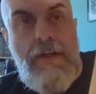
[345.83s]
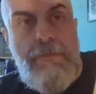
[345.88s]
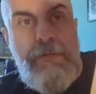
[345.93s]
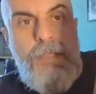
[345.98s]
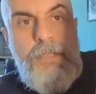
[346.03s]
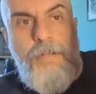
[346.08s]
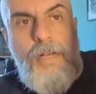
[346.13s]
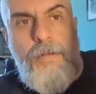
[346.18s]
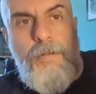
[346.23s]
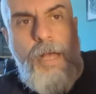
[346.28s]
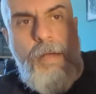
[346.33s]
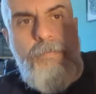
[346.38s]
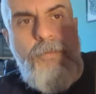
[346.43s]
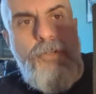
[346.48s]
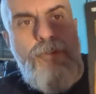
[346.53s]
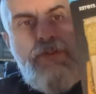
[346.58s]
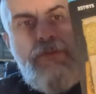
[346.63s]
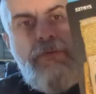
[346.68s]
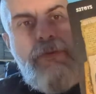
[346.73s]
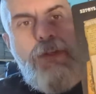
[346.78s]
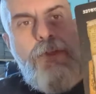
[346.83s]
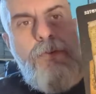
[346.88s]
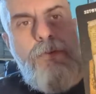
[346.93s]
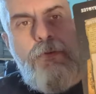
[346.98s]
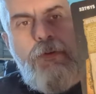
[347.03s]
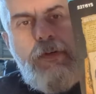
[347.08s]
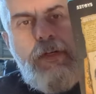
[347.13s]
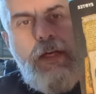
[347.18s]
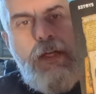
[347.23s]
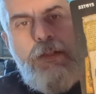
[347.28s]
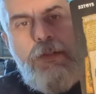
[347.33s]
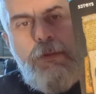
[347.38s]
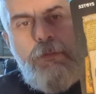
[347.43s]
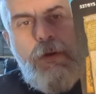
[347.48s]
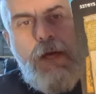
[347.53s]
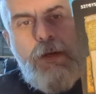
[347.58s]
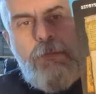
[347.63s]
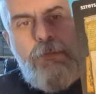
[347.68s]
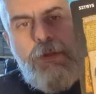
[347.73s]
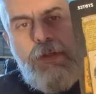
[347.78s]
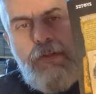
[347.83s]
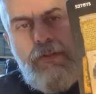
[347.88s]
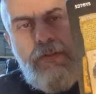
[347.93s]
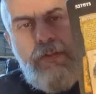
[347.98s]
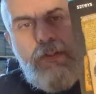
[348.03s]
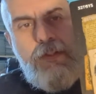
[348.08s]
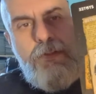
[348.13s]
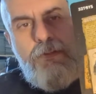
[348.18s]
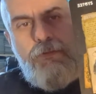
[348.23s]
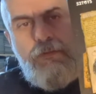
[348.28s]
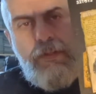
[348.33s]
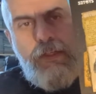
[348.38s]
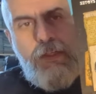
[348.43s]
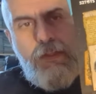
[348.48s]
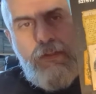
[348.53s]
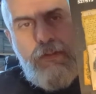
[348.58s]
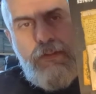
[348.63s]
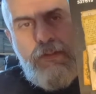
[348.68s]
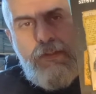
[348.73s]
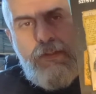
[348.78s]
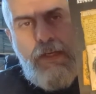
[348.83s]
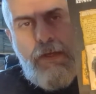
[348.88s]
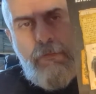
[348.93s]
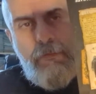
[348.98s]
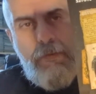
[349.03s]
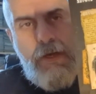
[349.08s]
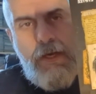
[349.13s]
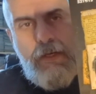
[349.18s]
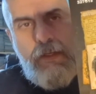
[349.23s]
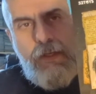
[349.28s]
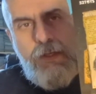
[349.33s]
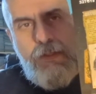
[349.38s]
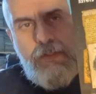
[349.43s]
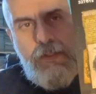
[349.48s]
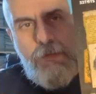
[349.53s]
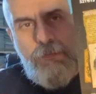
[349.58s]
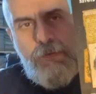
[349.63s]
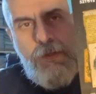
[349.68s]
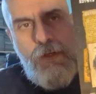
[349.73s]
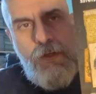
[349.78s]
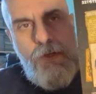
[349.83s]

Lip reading: I mean, I'm not showing you again the back, because it's really the same back, except